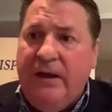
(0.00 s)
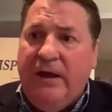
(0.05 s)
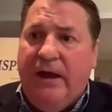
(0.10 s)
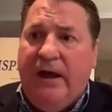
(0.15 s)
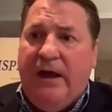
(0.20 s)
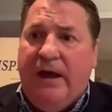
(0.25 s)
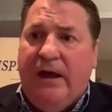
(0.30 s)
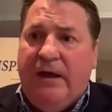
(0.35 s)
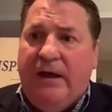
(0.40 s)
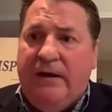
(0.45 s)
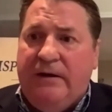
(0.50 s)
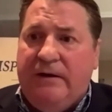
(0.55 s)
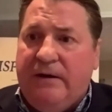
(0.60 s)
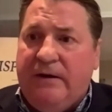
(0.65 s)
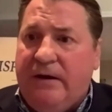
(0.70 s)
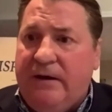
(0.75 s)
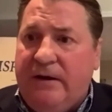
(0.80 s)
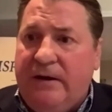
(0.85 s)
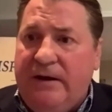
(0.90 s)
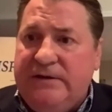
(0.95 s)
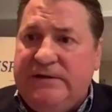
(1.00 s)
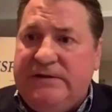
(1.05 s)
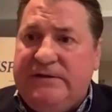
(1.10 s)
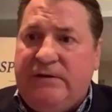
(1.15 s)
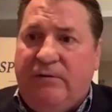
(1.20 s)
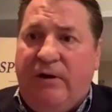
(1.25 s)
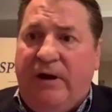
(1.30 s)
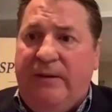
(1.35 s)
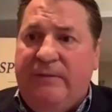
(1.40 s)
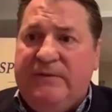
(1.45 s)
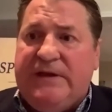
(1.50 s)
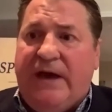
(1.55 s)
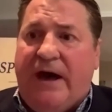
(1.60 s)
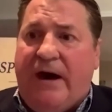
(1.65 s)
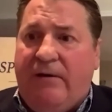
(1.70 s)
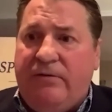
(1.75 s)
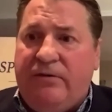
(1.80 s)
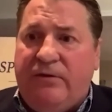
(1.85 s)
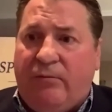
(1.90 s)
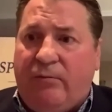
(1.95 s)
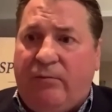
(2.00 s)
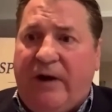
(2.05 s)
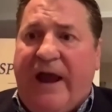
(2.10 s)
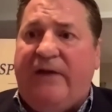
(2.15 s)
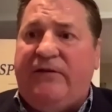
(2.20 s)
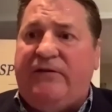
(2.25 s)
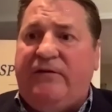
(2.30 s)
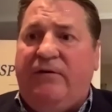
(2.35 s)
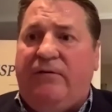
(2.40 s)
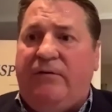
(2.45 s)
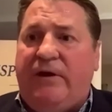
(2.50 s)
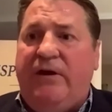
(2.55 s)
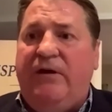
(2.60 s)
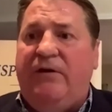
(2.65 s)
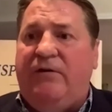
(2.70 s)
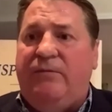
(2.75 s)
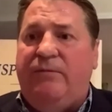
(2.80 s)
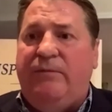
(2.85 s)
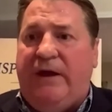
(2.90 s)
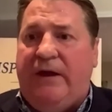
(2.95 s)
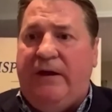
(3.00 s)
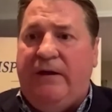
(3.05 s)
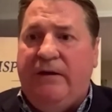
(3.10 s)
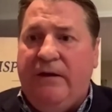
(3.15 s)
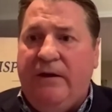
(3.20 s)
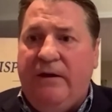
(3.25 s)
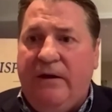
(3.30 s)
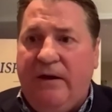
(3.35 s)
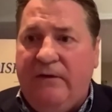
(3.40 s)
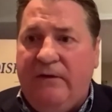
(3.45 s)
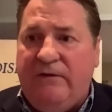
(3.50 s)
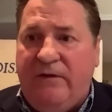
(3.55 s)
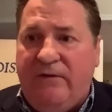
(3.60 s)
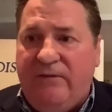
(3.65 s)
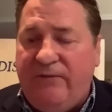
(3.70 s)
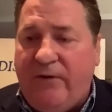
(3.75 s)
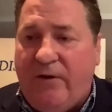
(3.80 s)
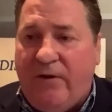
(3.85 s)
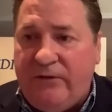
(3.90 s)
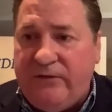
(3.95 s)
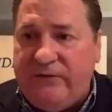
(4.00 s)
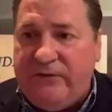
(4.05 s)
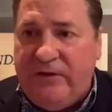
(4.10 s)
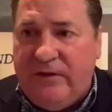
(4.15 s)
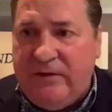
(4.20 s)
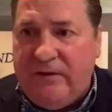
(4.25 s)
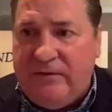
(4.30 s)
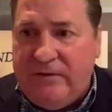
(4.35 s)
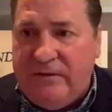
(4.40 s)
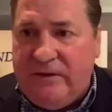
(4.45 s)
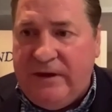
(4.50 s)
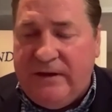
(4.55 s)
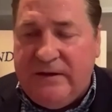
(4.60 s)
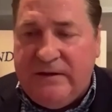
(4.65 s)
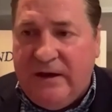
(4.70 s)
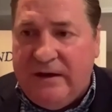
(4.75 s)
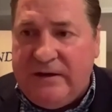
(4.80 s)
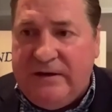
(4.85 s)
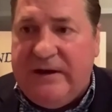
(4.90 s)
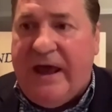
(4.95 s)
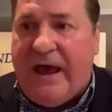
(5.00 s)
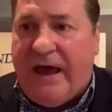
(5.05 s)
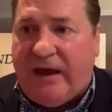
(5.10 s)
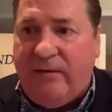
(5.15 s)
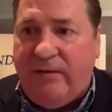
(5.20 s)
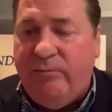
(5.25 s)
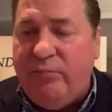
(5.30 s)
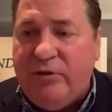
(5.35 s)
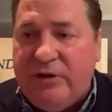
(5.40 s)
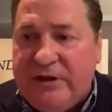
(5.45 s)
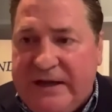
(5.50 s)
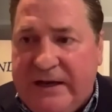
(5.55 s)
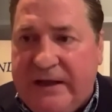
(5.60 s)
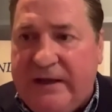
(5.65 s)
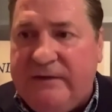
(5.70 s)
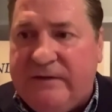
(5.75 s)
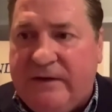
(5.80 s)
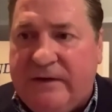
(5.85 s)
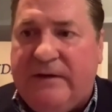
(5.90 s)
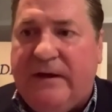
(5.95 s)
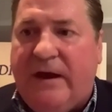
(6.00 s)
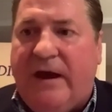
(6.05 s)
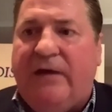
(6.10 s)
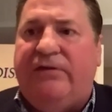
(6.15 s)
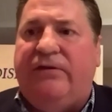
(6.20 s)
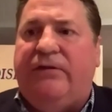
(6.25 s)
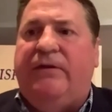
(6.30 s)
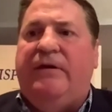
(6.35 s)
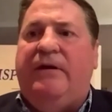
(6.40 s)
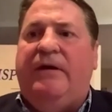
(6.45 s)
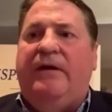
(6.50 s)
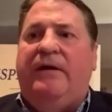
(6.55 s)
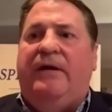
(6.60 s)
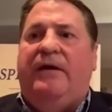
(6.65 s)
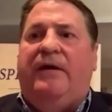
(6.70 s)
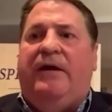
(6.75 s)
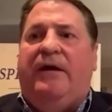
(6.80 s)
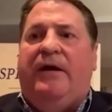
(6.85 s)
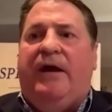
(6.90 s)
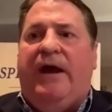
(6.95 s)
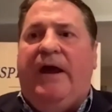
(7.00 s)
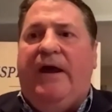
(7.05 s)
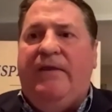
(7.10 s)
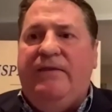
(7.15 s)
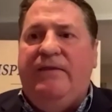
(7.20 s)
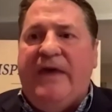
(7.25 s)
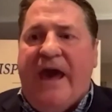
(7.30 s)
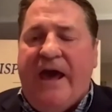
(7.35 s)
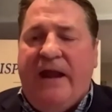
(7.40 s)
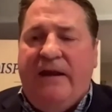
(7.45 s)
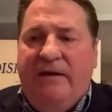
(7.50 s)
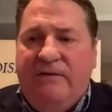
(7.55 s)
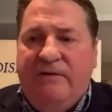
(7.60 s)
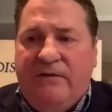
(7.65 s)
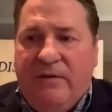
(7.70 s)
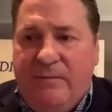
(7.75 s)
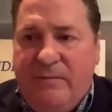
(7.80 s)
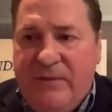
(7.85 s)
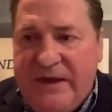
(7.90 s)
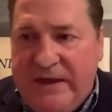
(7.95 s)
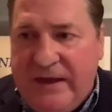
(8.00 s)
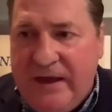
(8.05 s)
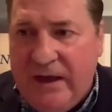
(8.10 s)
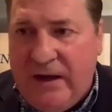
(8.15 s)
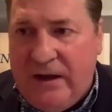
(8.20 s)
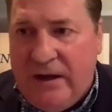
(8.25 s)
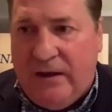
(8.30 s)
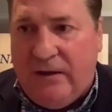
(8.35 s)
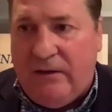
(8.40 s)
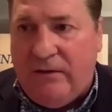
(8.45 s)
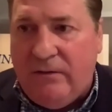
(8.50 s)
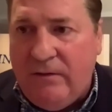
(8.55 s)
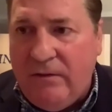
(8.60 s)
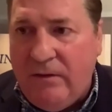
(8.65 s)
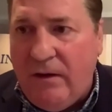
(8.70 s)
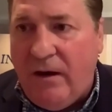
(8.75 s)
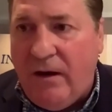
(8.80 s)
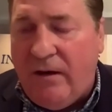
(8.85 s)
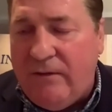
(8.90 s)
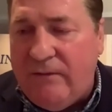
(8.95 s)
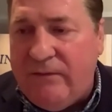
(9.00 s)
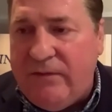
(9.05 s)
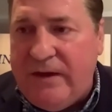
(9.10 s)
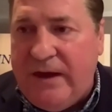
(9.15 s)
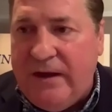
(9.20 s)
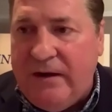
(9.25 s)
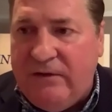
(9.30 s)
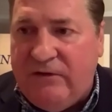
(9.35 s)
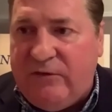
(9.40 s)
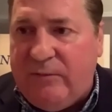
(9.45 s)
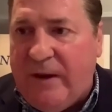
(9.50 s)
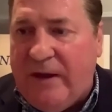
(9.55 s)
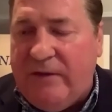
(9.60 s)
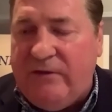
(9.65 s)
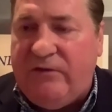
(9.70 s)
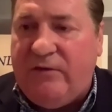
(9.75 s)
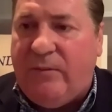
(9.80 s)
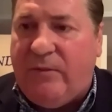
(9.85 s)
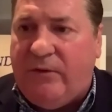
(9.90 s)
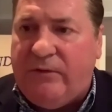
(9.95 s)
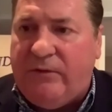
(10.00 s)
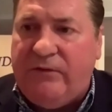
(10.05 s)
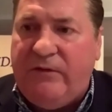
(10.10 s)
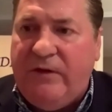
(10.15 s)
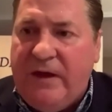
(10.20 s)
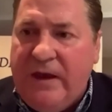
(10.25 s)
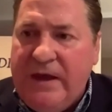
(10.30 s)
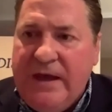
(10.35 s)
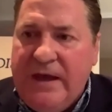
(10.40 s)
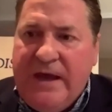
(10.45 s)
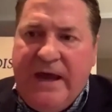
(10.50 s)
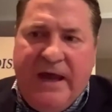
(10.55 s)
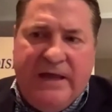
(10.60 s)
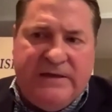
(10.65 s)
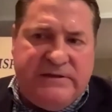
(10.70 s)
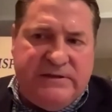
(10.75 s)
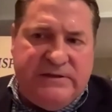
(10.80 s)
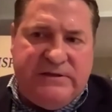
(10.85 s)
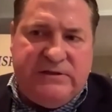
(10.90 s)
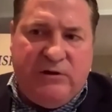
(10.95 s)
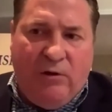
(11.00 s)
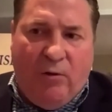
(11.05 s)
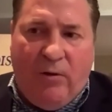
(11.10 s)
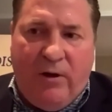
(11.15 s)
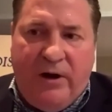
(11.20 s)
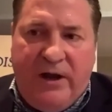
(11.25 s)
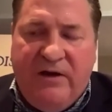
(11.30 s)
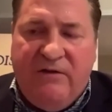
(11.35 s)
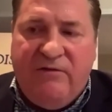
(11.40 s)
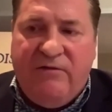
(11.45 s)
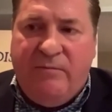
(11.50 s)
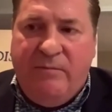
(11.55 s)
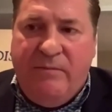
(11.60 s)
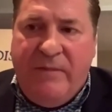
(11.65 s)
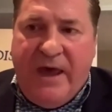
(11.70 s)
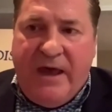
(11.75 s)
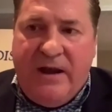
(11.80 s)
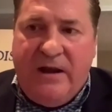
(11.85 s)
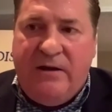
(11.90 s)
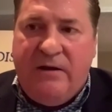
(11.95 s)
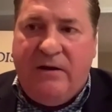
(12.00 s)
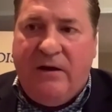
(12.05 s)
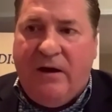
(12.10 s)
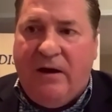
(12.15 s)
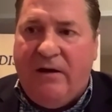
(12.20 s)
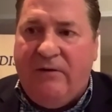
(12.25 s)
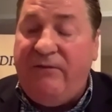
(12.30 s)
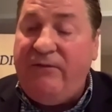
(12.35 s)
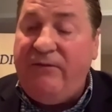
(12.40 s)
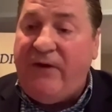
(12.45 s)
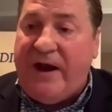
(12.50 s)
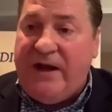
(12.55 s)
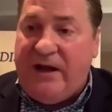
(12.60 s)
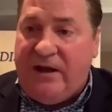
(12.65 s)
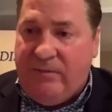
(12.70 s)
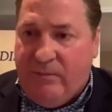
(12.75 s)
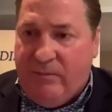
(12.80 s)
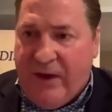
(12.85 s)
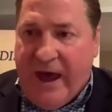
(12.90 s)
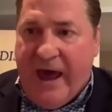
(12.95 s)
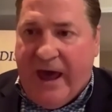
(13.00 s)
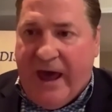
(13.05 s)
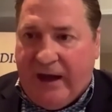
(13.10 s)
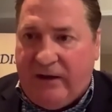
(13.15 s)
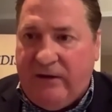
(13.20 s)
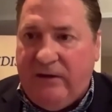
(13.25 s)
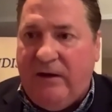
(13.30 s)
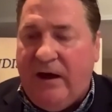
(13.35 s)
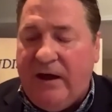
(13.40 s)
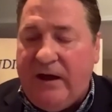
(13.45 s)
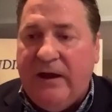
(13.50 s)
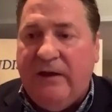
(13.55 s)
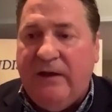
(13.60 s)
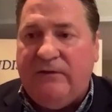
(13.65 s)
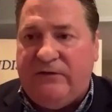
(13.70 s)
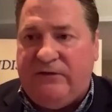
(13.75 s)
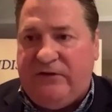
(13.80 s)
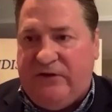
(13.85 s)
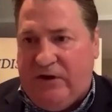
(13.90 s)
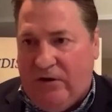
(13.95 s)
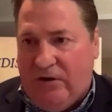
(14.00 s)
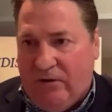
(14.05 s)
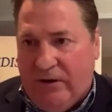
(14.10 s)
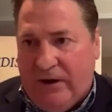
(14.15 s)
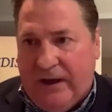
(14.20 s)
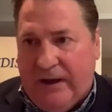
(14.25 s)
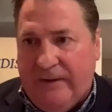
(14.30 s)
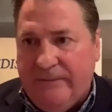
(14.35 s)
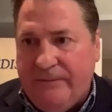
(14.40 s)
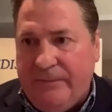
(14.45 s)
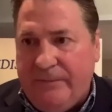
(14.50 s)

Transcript: and uh, he screams out, The rascal killed me, as he falls to the, the, the deck, bleeding to death. And that is the beginning of The Indispensables. It's a story of men uh, fighting back against tyranny.